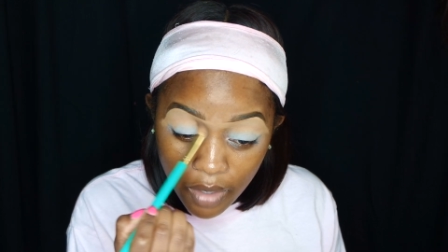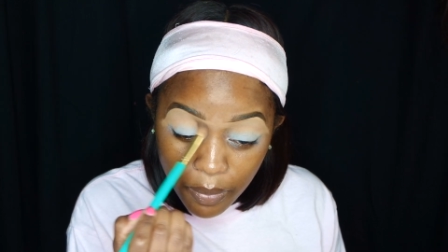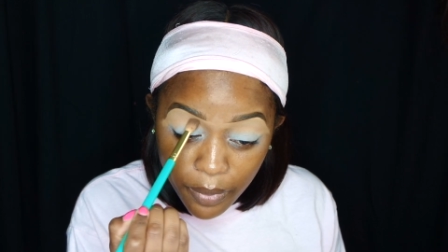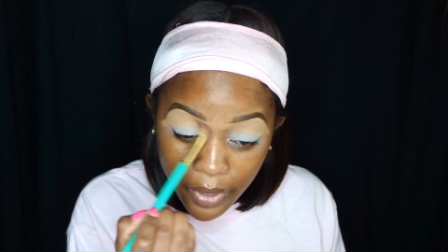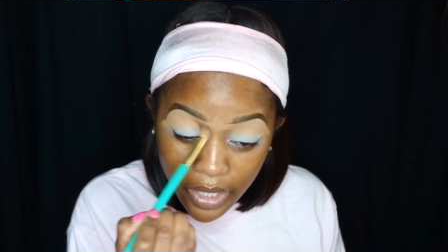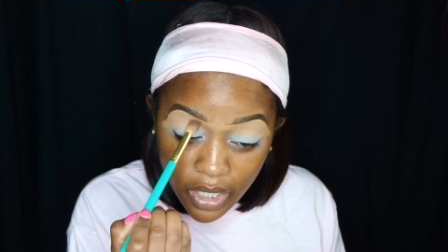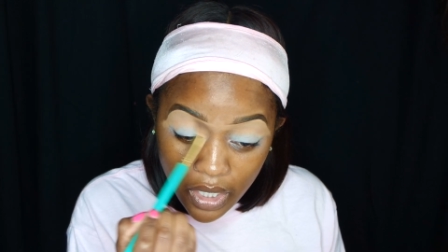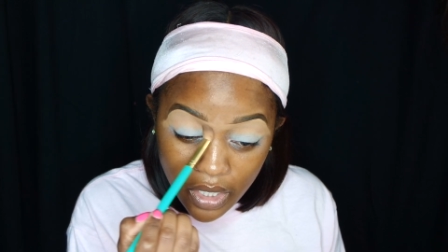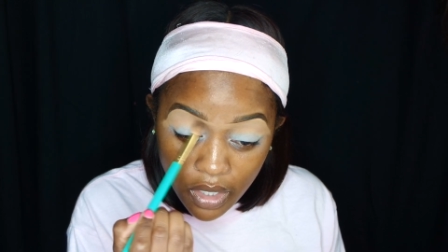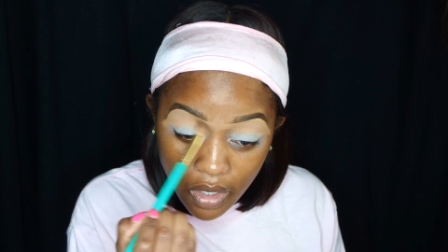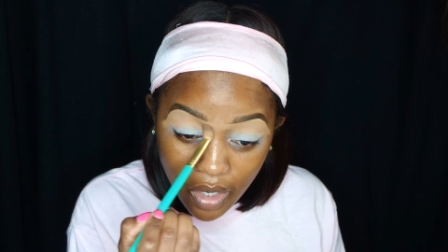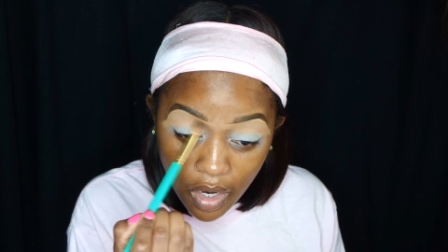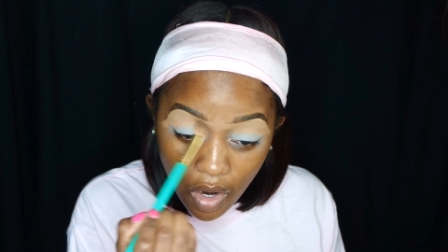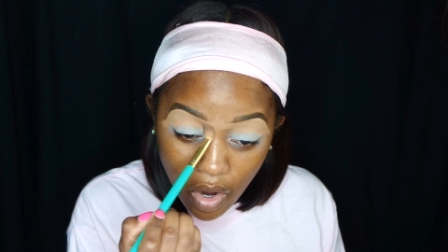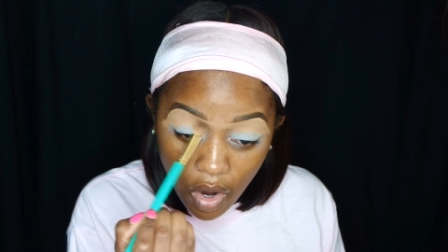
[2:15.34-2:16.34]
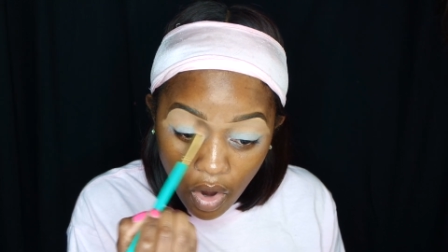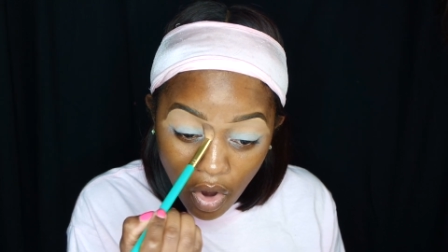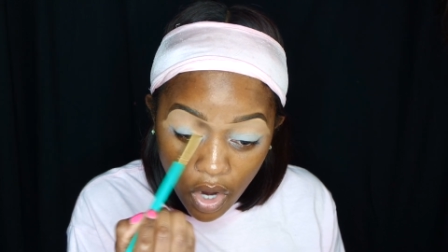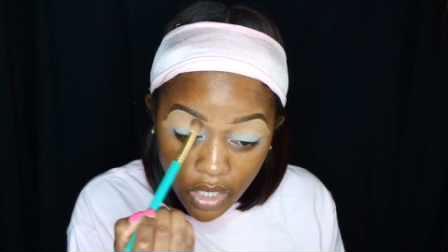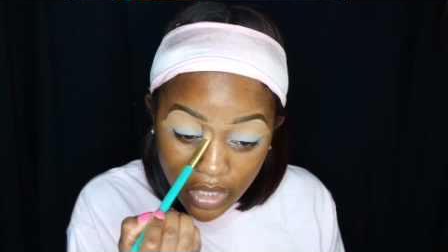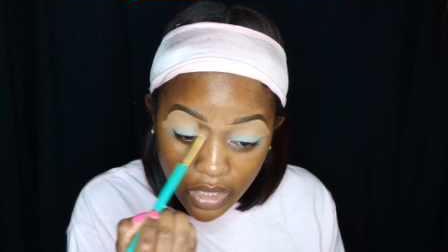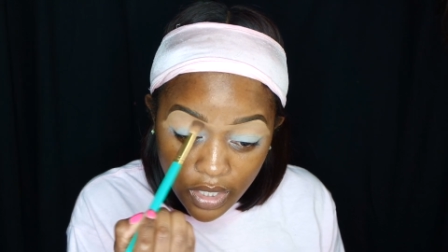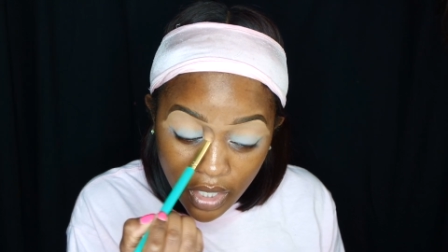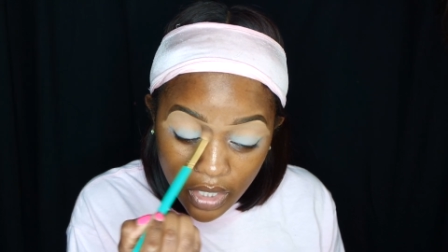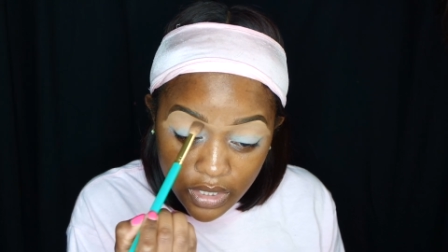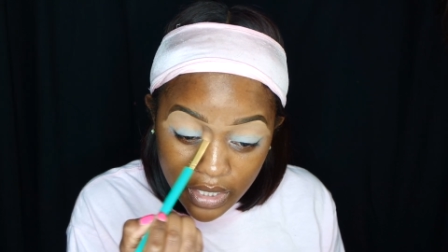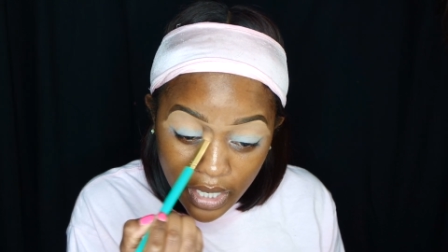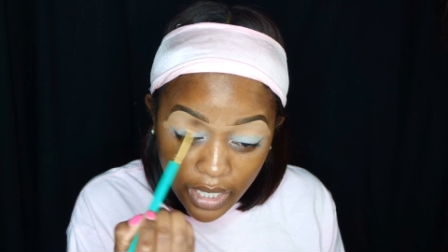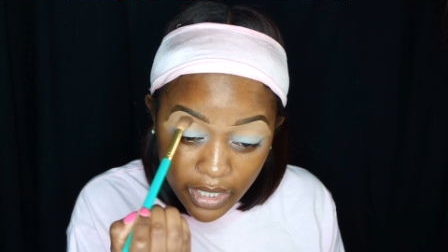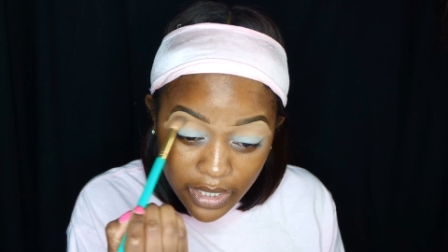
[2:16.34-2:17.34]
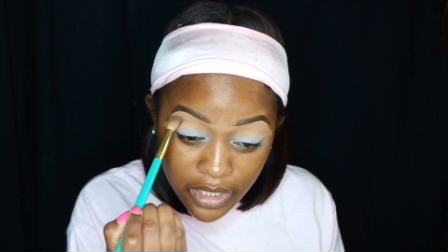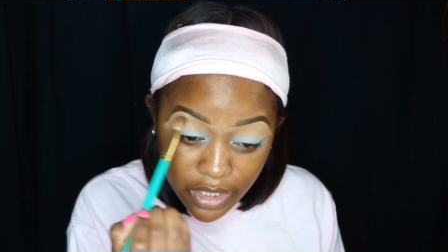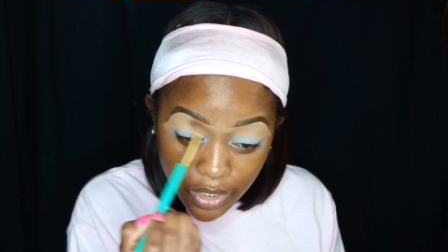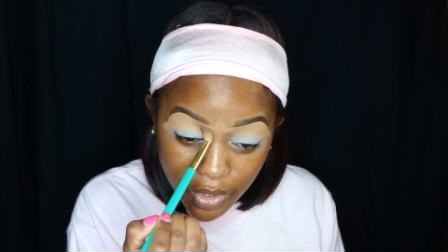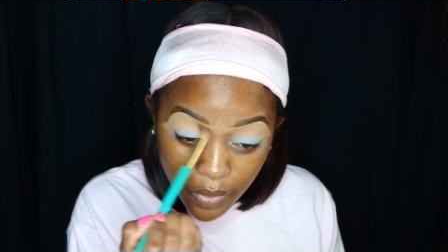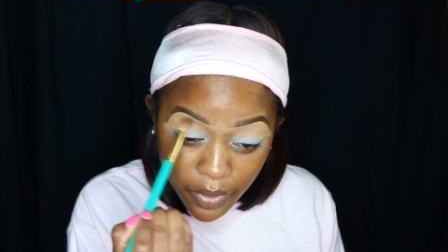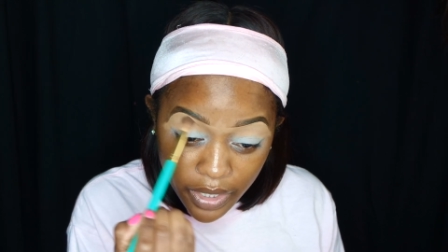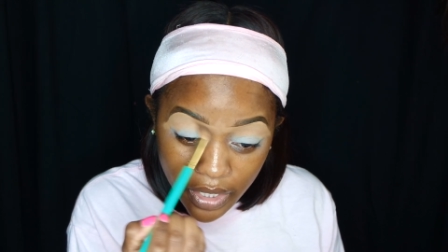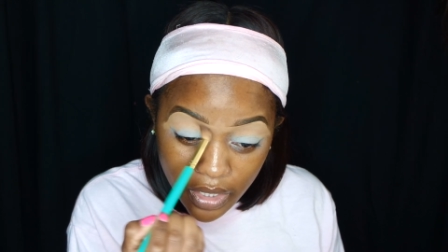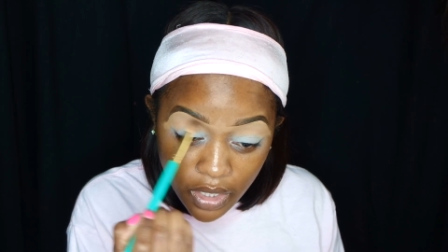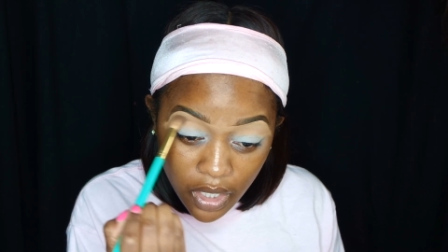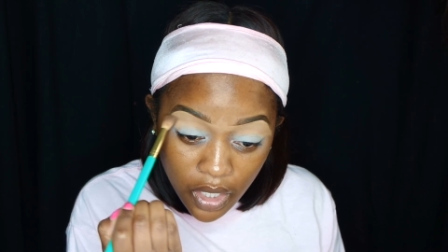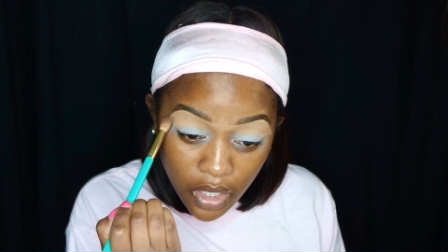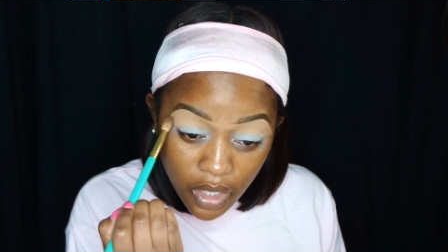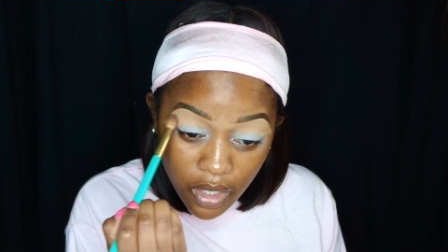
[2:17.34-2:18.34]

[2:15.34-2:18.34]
a pretty hard thing to kind of deal with.